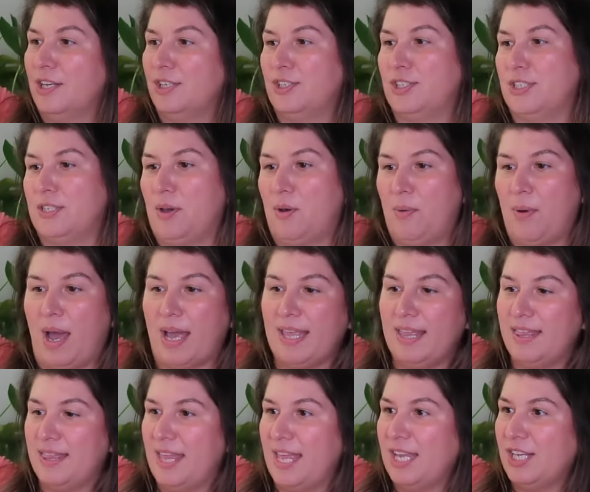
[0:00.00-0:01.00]
So I
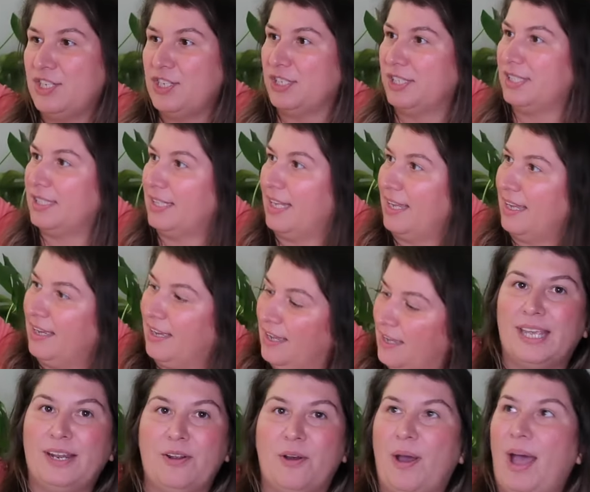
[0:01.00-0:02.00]
think just like,
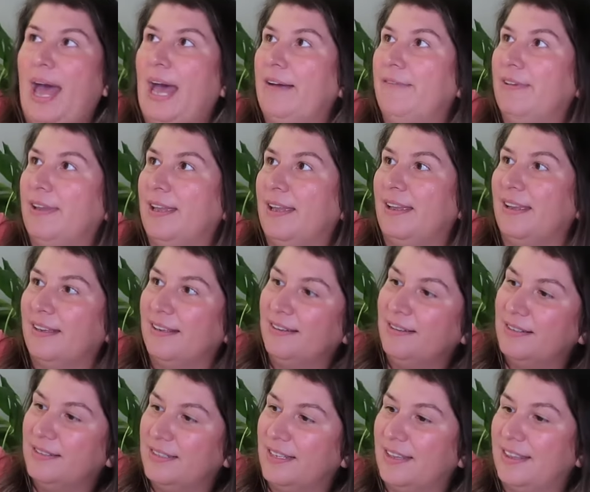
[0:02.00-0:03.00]
you know, having
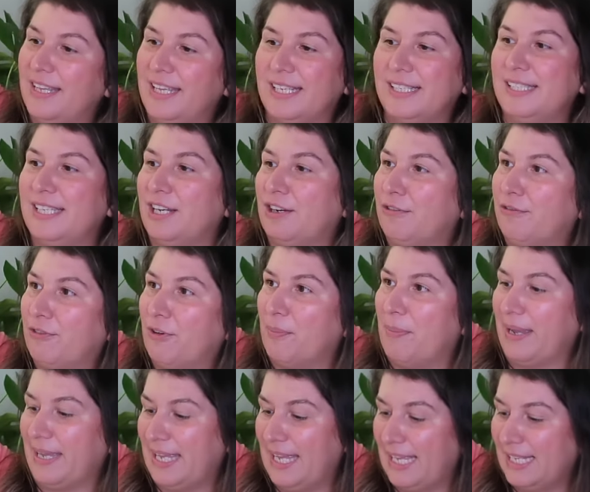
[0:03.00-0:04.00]
the things here for
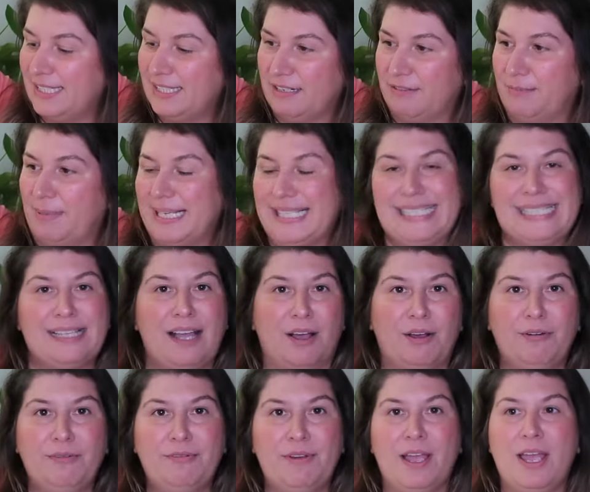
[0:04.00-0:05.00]
my kids and
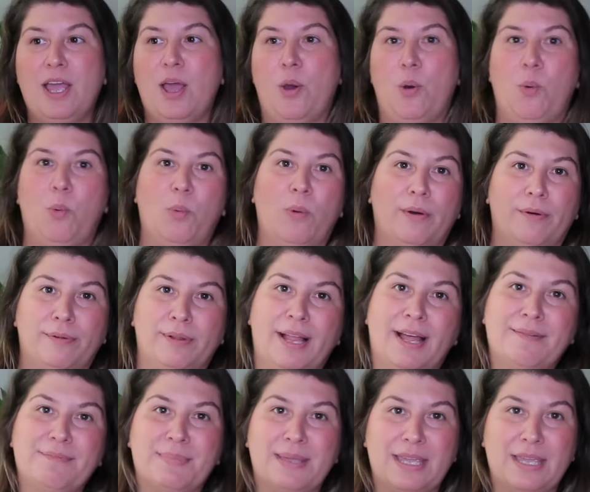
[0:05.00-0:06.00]
myself will
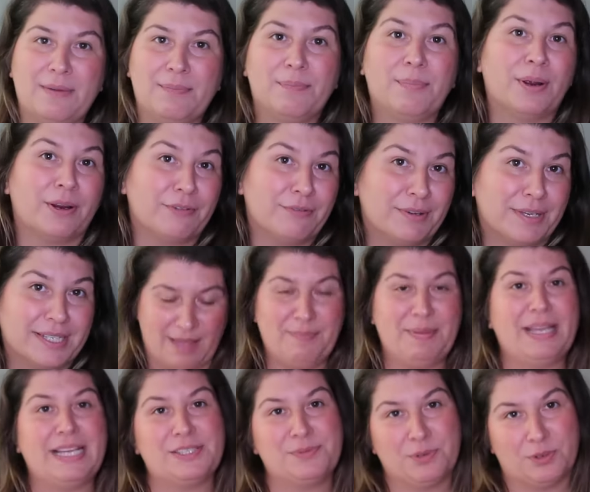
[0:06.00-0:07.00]
be perfect. And
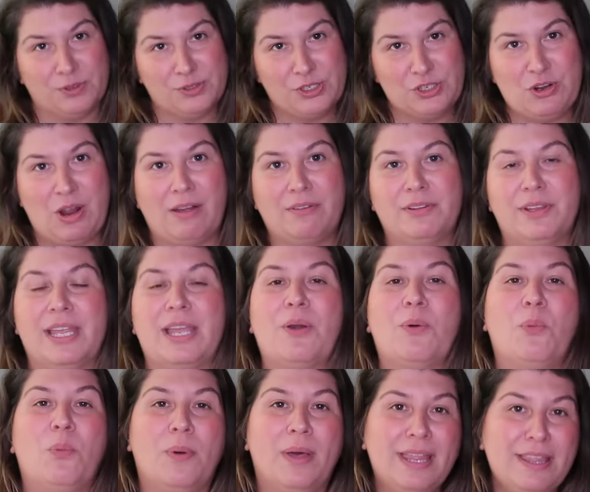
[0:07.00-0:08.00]
because we're also traveling
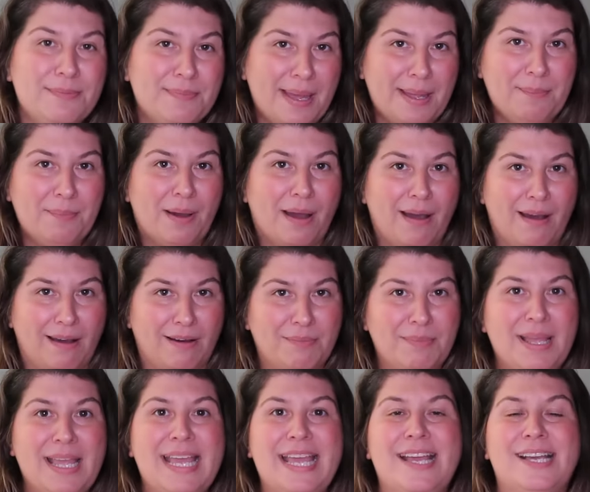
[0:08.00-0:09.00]
with my
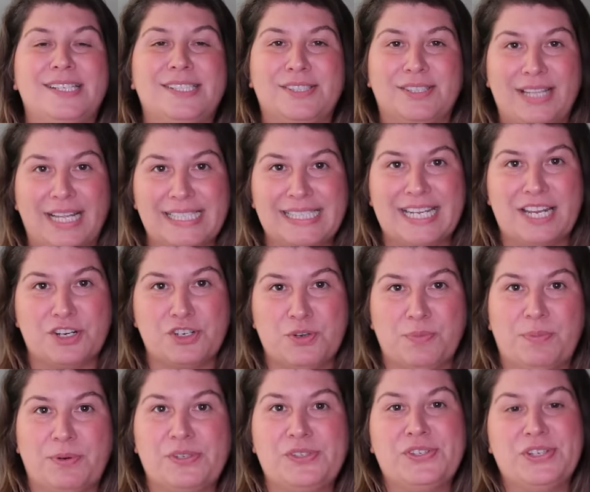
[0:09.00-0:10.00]
mom, so that's an
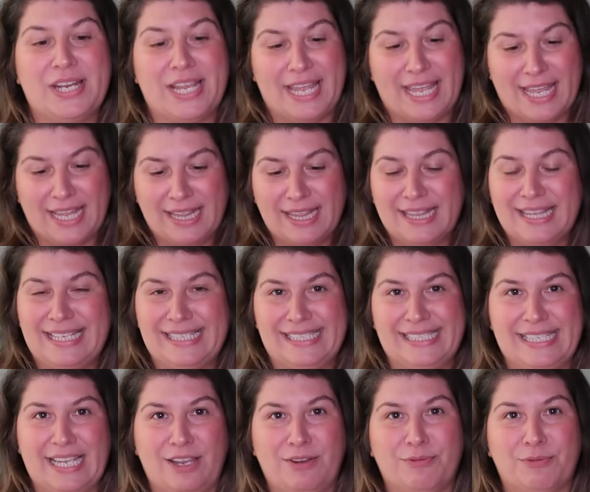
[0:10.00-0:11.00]
extra person in the
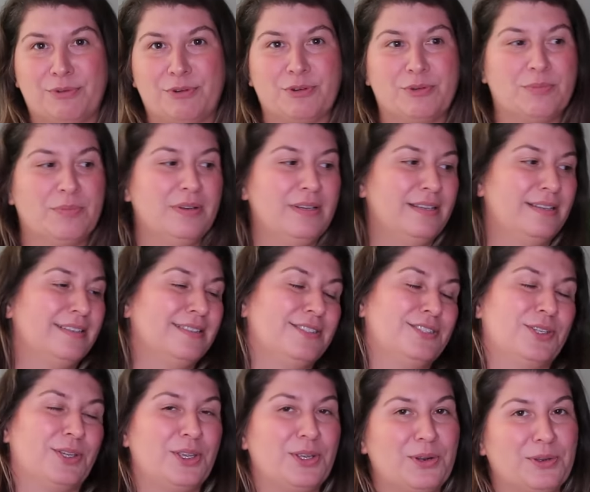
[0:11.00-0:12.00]
stateroom,
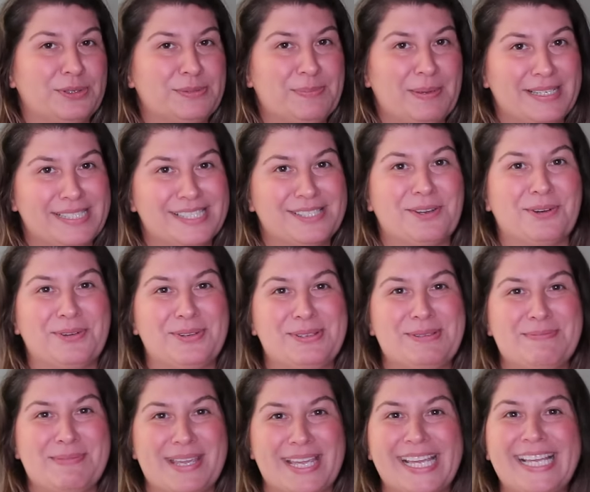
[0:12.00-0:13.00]
so you know, space is going
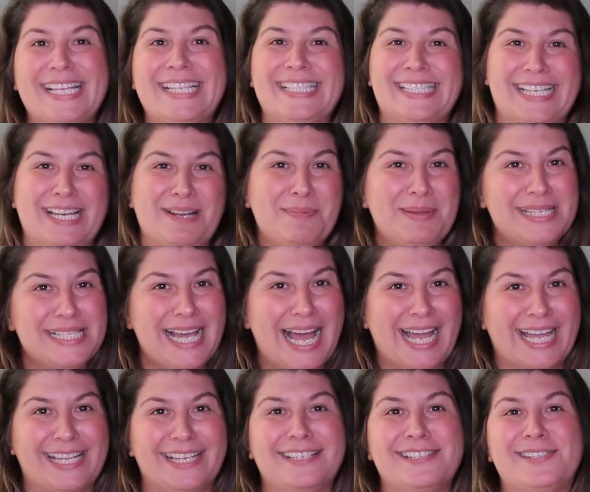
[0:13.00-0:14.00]
to be, it's gonna be
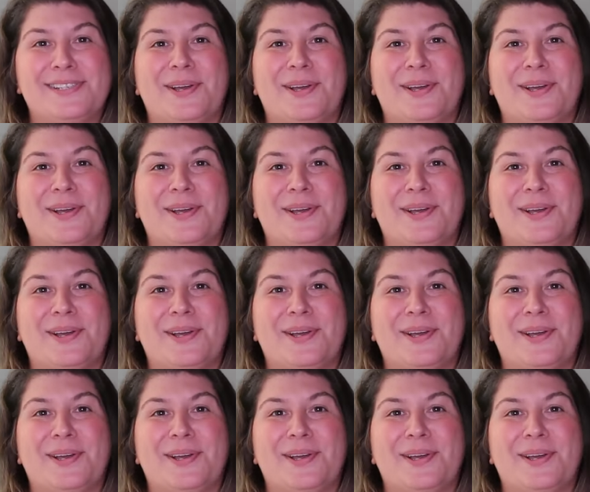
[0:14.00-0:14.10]
tight.